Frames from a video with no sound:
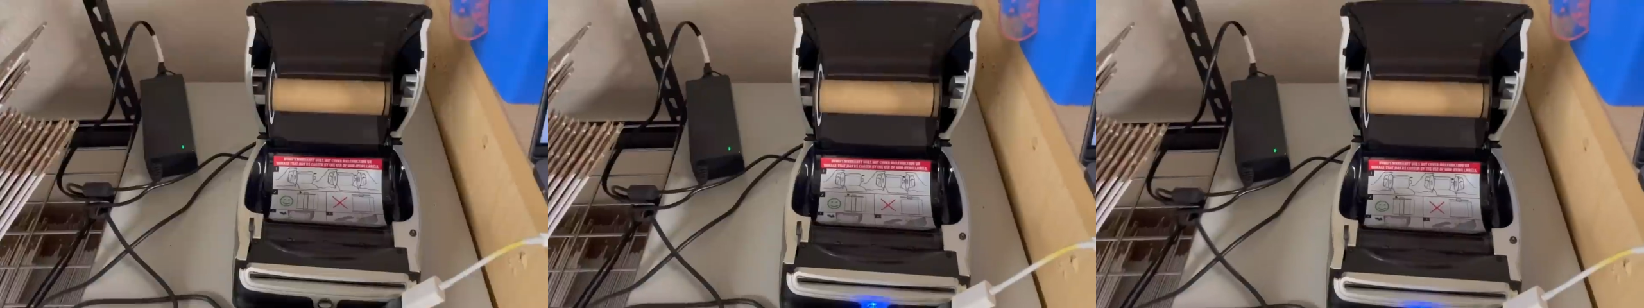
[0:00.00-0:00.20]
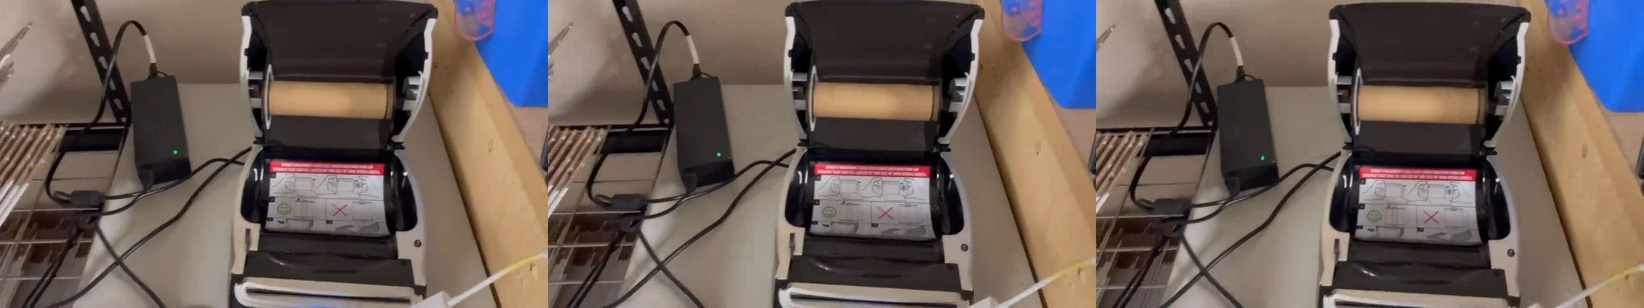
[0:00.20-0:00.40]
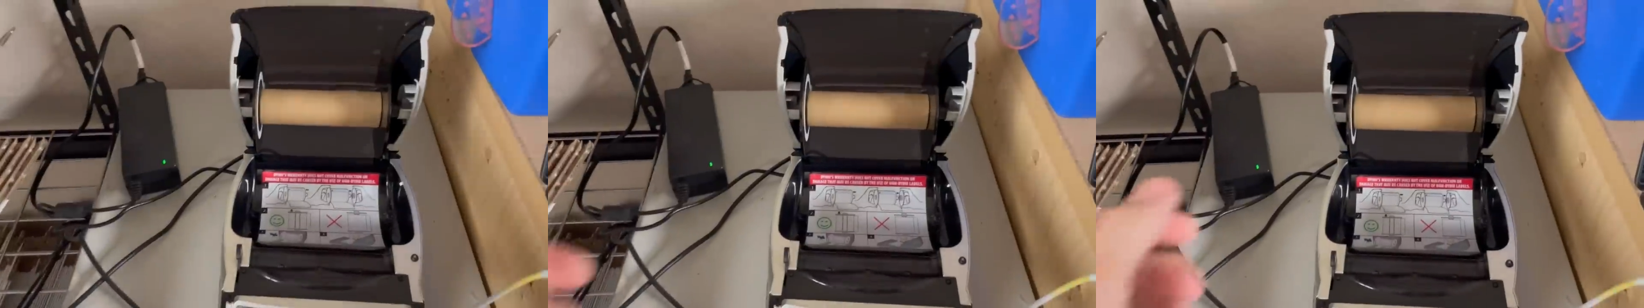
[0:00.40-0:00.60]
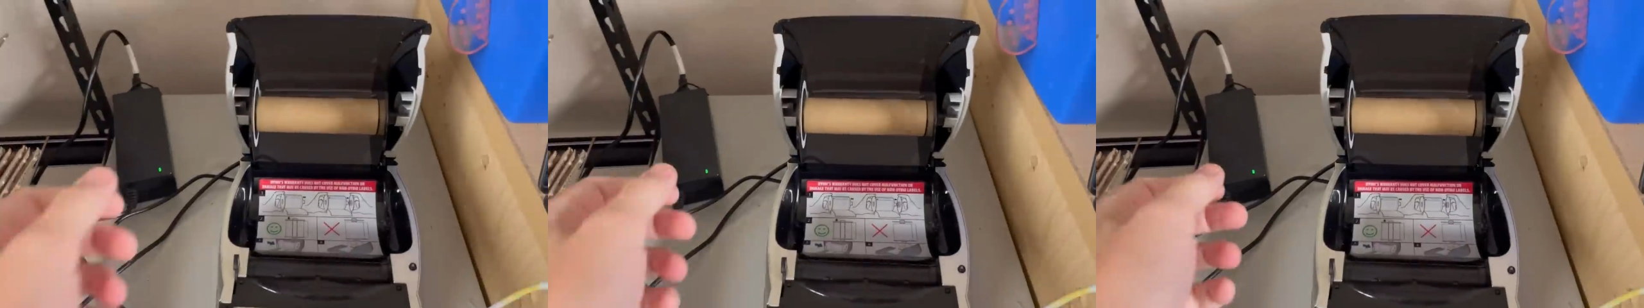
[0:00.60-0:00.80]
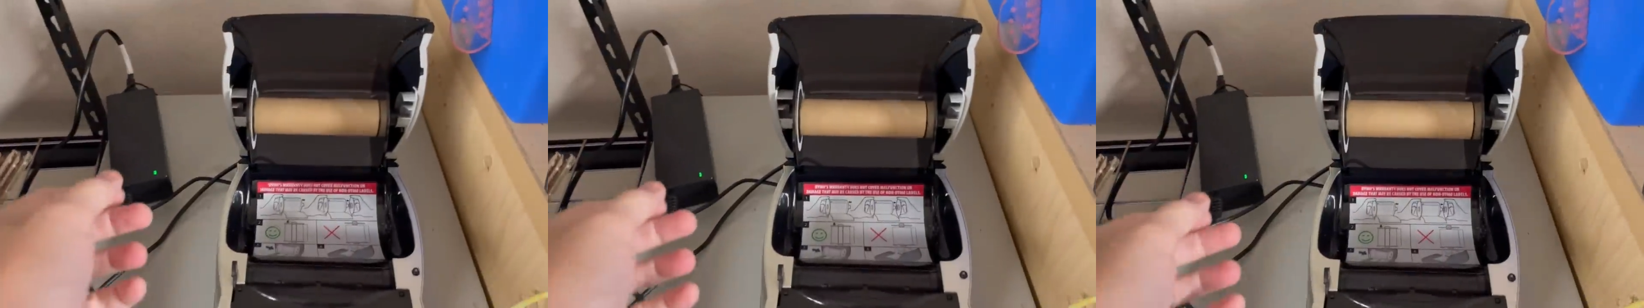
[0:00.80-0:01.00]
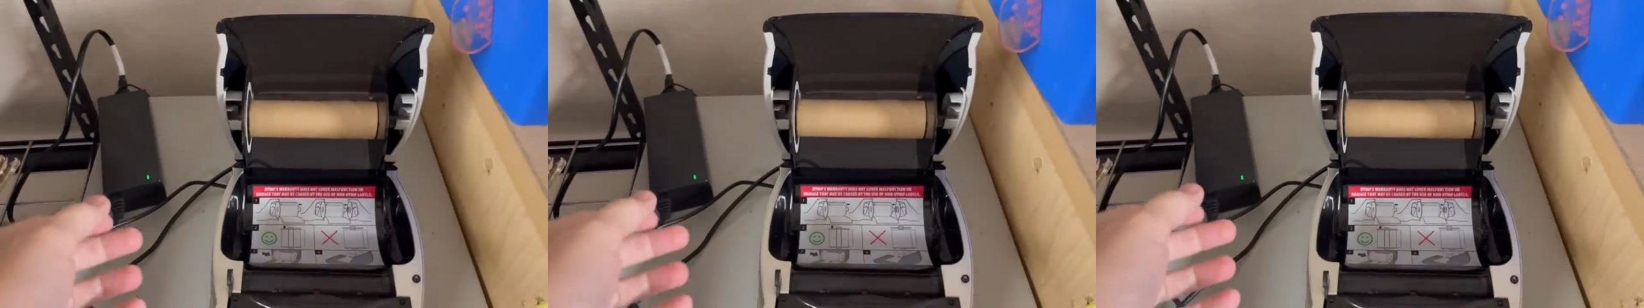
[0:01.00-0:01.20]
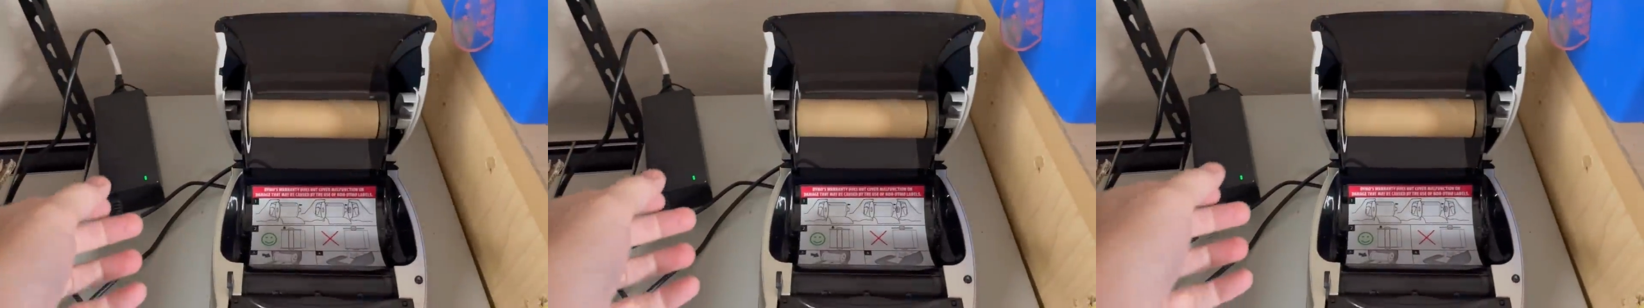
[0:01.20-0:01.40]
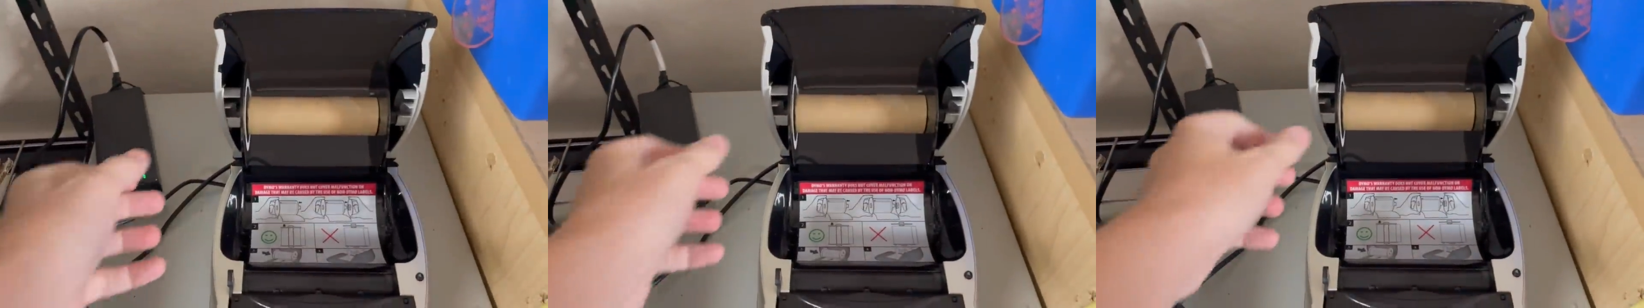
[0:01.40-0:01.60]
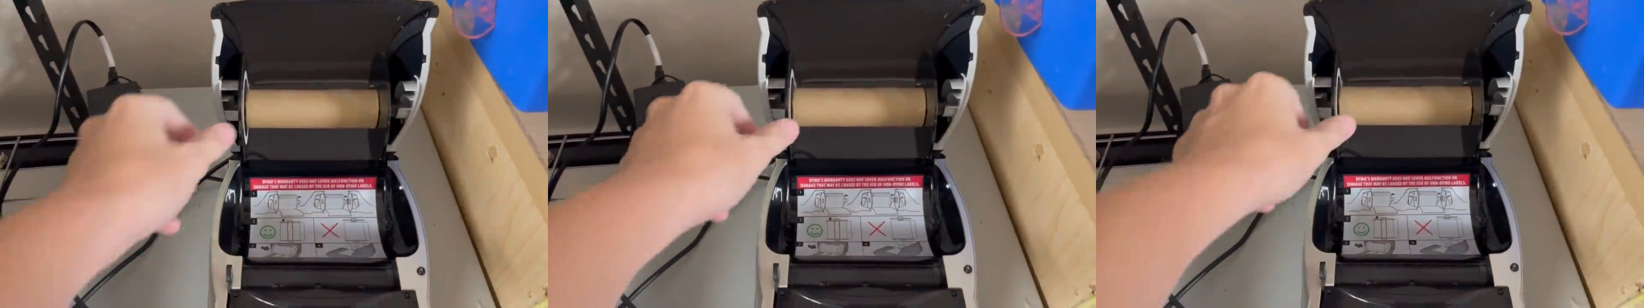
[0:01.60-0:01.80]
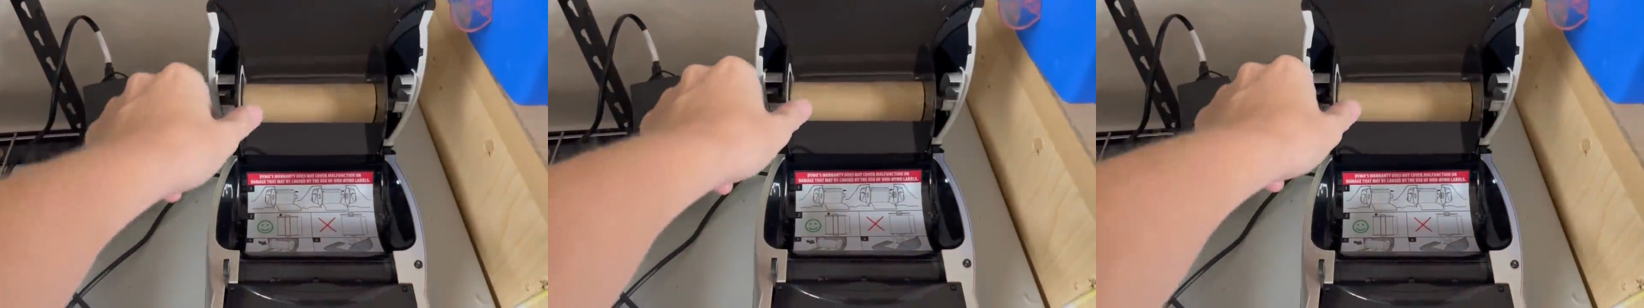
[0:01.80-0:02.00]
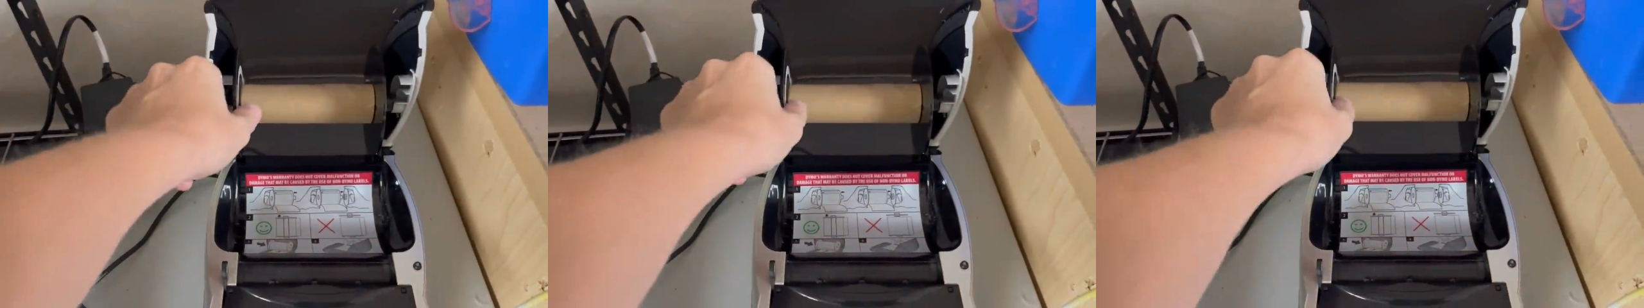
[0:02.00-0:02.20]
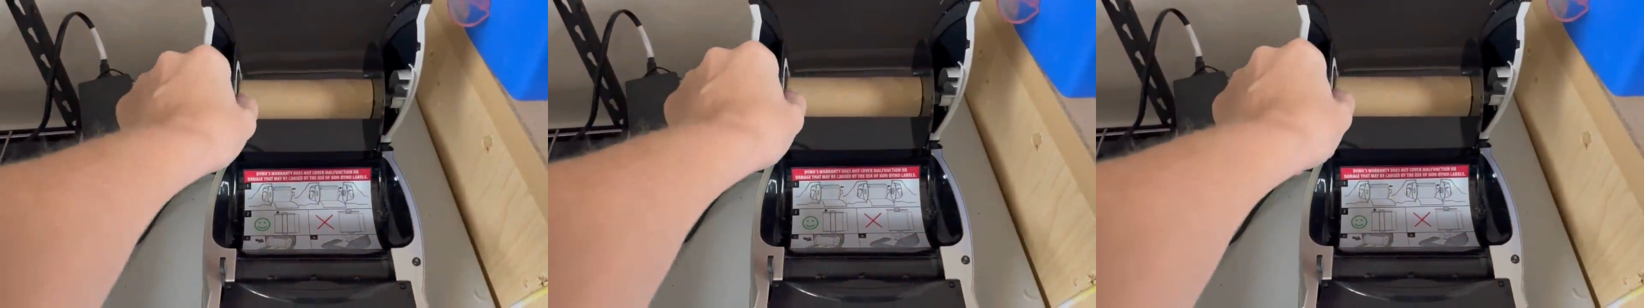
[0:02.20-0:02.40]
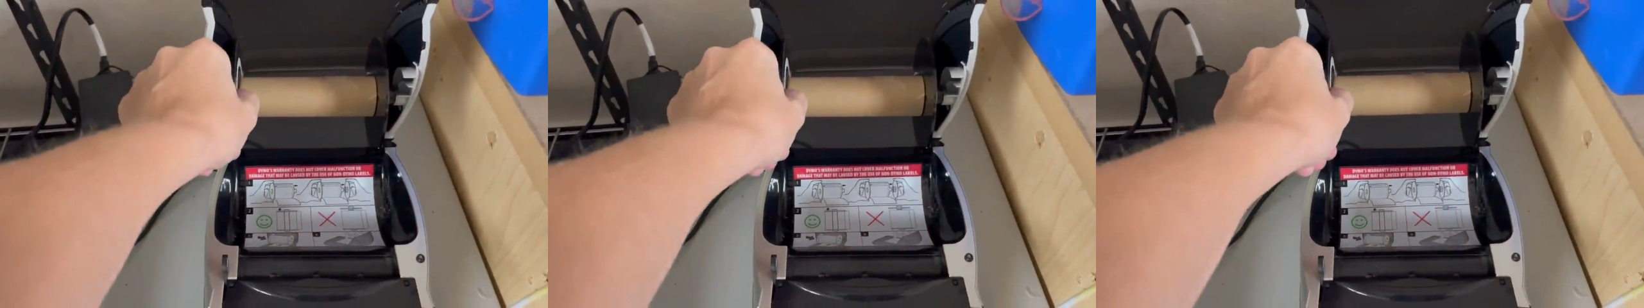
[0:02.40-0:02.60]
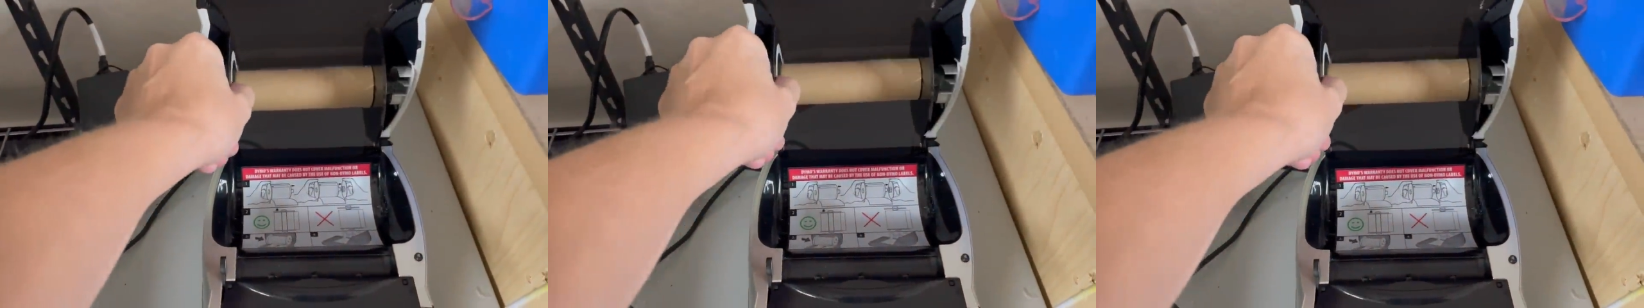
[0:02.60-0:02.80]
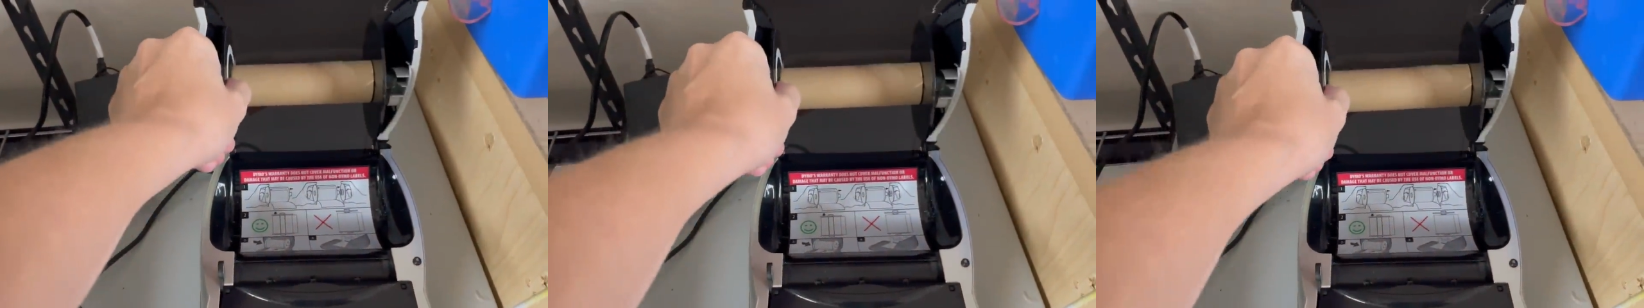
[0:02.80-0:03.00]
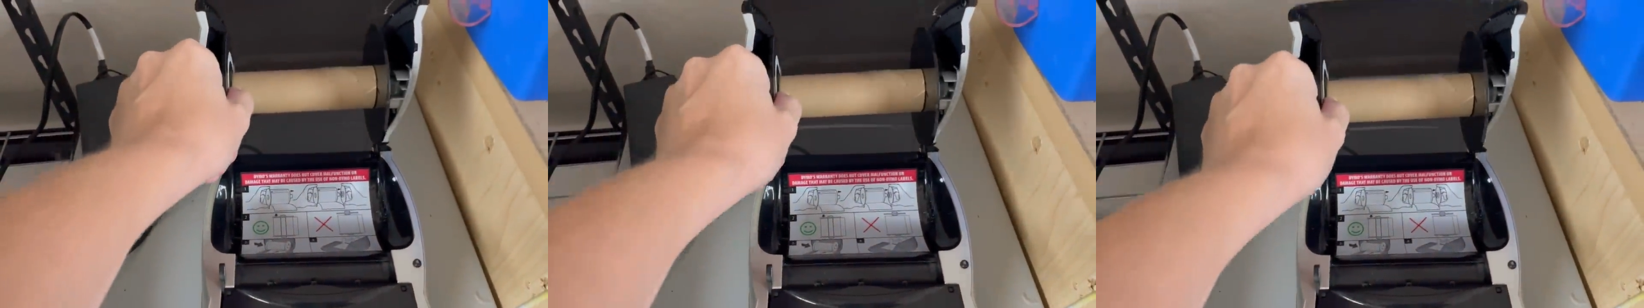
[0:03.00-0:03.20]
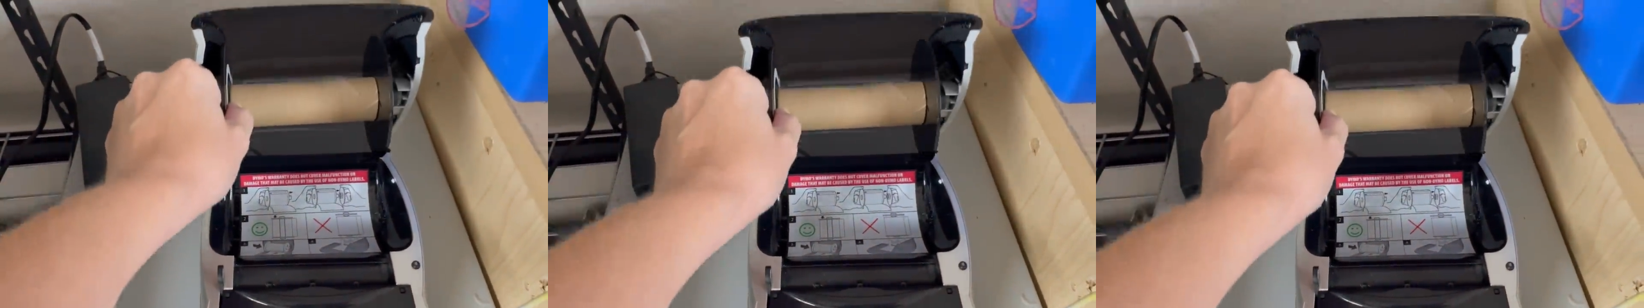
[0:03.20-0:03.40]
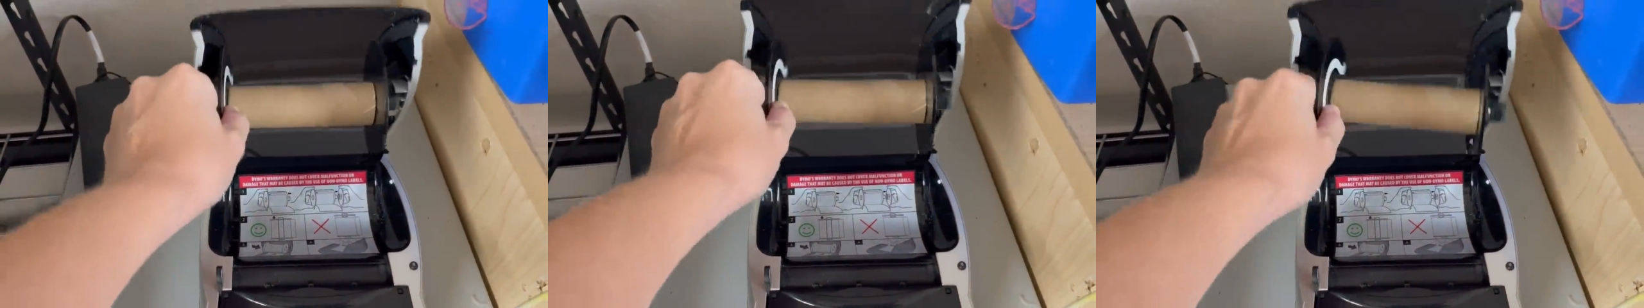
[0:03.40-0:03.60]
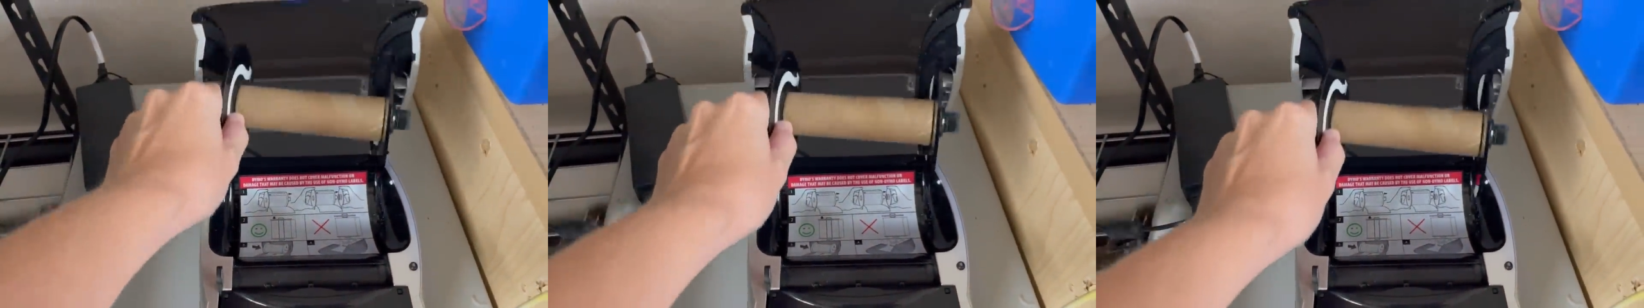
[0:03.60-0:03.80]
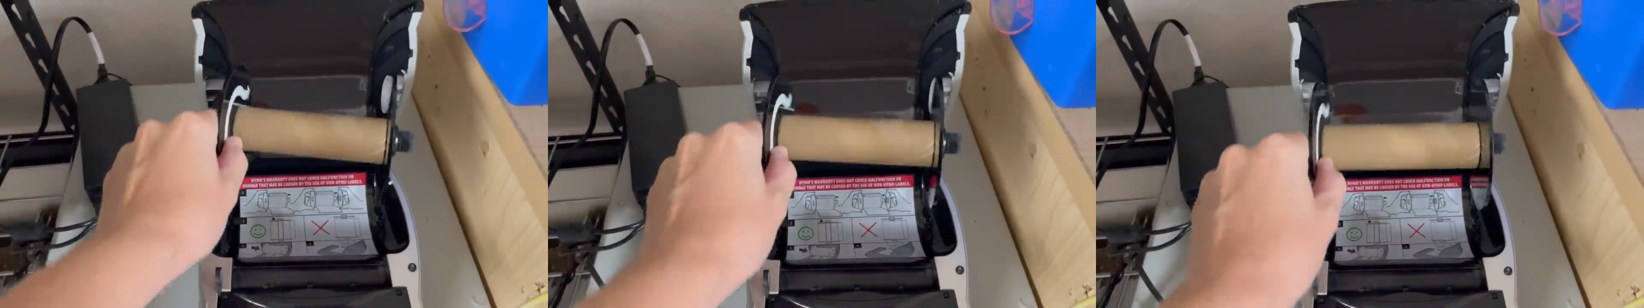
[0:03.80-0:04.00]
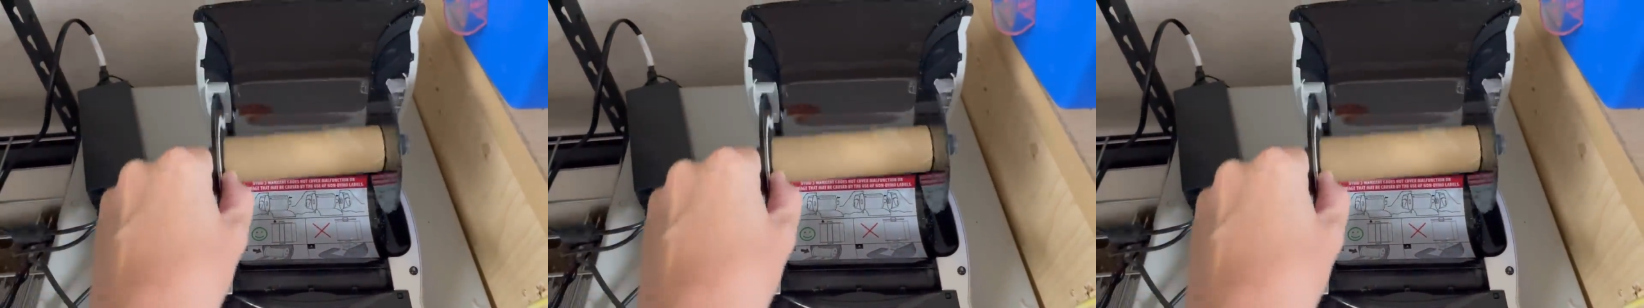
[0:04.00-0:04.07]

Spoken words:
Nobody's mouth can be seen.